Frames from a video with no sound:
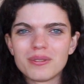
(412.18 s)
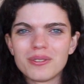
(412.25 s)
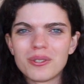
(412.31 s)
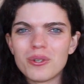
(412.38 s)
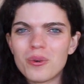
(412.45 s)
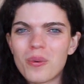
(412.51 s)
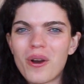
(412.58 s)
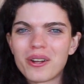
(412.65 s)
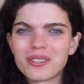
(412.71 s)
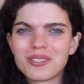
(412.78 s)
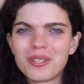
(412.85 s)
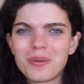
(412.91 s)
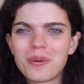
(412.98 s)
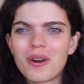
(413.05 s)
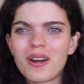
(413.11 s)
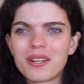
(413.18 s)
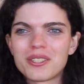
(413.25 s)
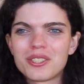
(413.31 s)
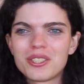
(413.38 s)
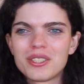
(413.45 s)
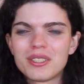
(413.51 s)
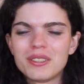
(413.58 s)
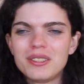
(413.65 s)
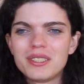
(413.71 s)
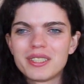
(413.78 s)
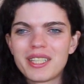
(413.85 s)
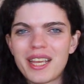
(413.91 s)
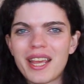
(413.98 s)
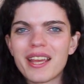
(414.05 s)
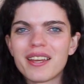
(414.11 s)
who want to watch
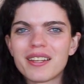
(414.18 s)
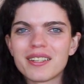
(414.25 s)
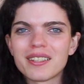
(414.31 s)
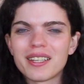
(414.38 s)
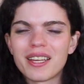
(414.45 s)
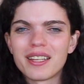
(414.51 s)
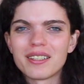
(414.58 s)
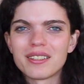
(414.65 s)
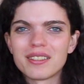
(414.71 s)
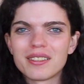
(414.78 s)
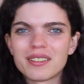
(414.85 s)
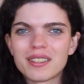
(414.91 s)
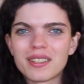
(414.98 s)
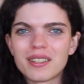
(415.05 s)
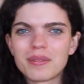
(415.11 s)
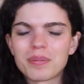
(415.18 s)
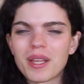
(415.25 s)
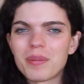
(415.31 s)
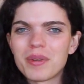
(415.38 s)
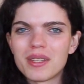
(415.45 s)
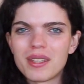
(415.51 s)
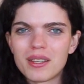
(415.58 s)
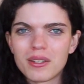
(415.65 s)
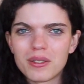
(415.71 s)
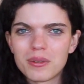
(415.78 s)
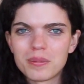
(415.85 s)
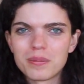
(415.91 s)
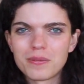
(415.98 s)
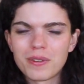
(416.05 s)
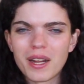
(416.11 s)
can, and maybe
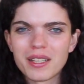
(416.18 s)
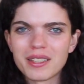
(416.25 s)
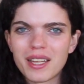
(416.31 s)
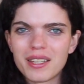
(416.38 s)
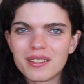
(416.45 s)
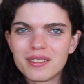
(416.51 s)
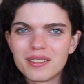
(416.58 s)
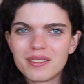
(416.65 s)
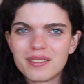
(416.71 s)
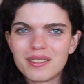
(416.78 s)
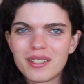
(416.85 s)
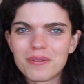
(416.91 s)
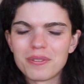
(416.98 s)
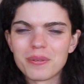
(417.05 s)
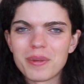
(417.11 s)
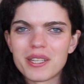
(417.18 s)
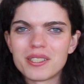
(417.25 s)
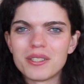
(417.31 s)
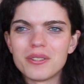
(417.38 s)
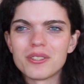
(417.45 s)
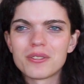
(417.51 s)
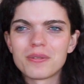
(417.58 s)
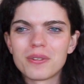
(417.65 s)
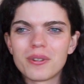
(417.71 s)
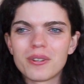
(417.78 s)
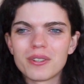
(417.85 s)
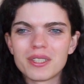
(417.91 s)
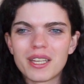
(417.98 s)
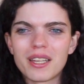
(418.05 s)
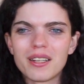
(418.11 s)
they'll find that information useful,
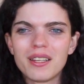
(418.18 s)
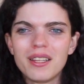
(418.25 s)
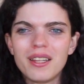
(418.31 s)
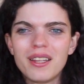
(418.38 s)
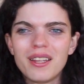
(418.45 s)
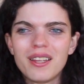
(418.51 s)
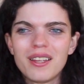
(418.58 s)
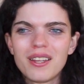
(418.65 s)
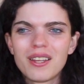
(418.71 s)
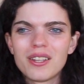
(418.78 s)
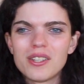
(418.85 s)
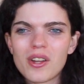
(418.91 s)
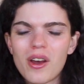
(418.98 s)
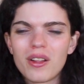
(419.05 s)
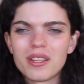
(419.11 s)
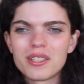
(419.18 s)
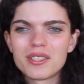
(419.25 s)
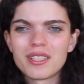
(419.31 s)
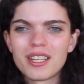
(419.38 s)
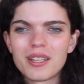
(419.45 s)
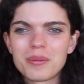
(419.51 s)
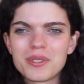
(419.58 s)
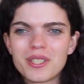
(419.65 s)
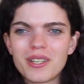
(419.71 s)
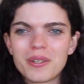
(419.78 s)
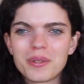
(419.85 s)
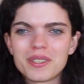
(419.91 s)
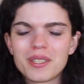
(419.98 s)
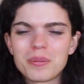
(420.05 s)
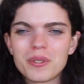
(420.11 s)
or that knowledge that I'm sharing
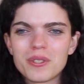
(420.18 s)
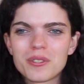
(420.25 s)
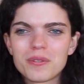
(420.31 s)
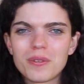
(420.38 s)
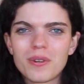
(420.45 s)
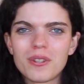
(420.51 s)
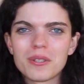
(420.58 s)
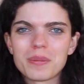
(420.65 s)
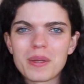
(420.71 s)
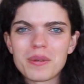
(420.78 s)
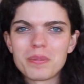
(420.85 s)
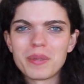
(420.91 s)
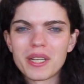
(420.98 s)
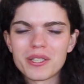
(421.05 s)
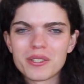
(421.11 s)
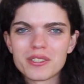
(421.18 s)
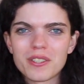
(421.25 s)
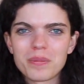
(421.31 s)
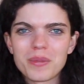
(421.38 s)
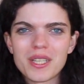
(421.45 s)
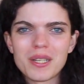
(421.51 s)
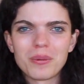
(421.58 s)
with them useful, or maybe pictures of me